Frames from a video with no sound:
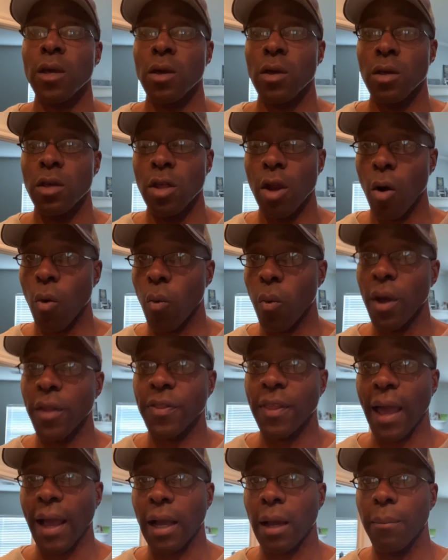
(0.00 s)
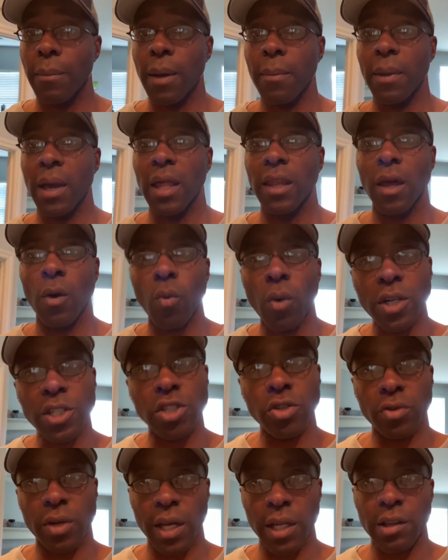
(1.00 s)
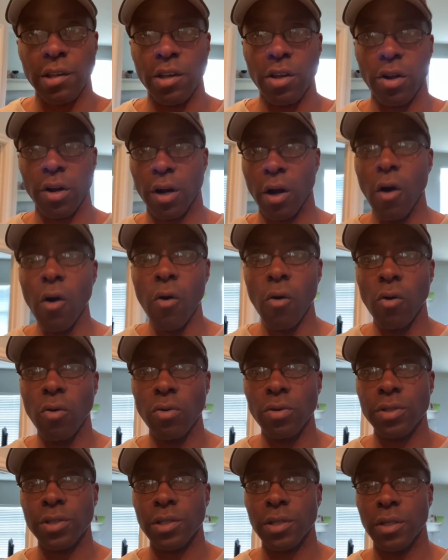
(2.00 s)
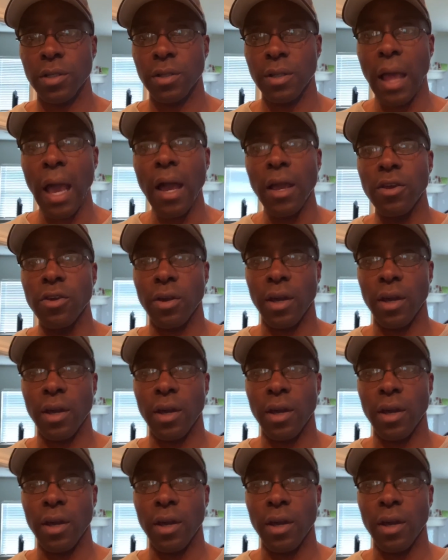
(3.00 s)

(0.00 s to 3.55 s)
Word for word: you know, with that commitment. And then once you get to your goals, now you